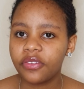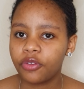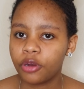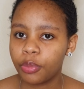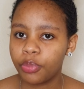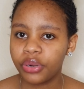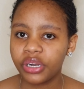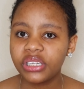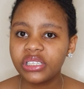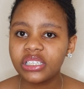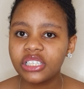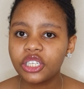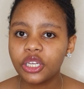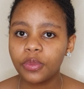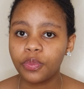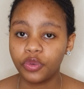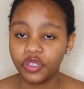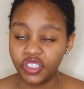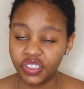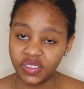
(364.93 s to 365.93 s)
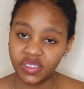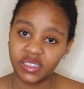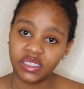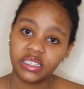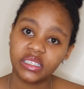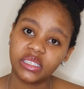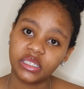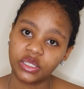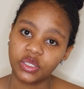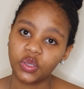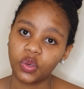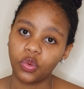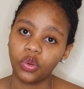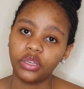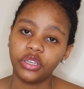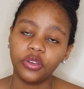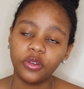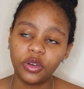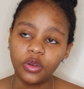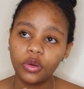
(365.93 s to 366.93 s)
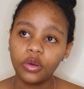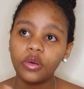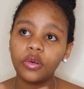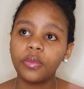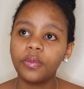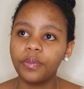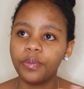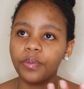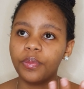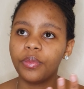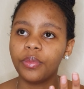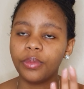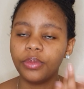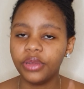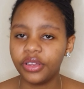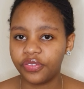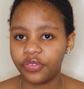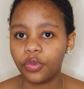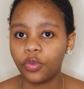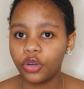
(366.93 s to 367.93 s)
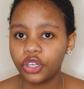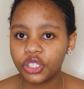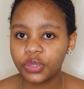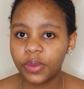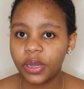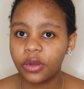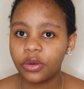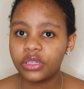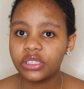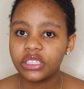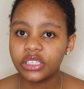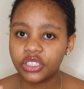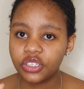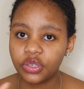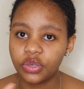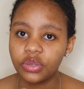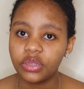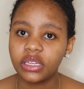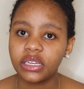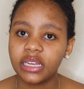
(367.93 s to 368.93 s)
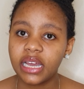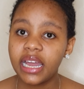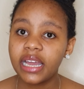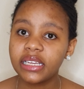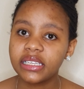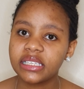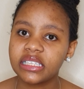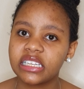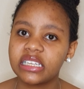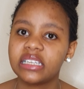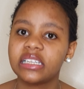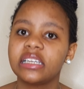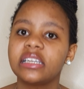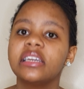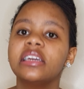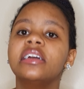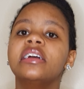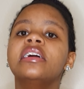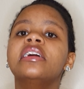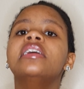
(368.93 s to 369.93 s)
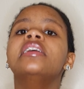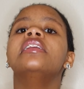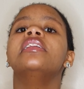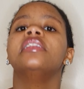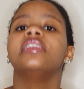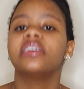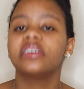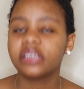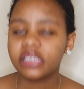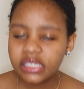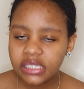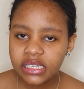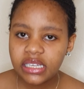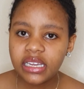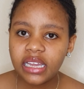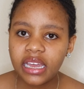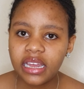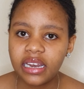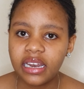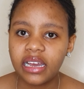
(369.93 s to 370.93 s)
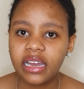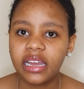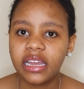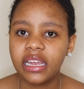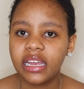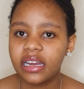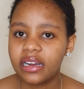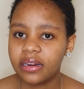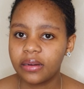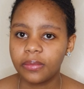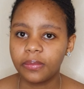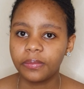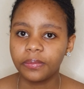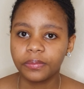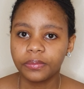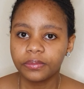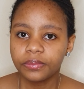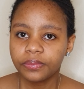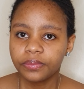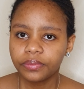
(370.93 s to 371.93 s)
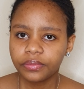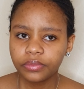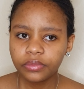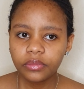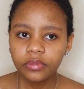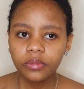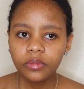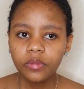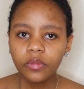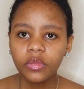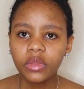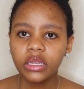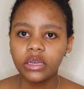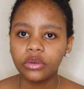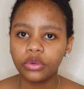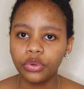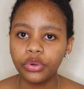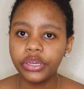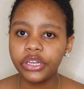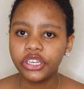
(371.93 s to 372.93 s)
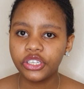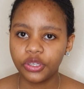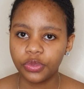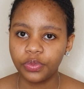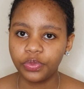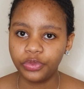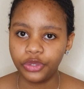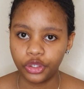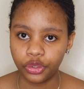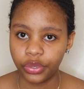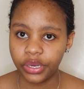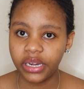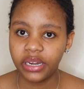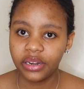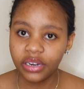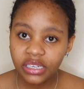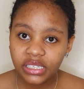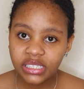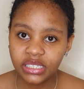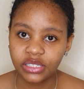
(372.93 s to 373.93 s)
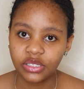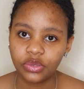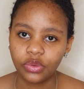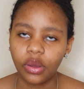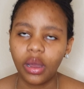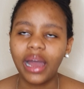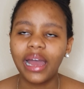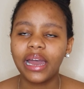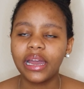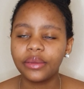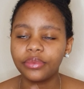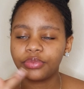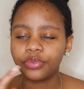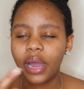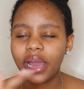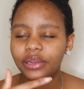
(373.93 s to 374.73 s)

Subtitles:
for apprenticeship, which is nursing school. You know, if you watch my content, you know that I study nursing, and I going to join nursing school. I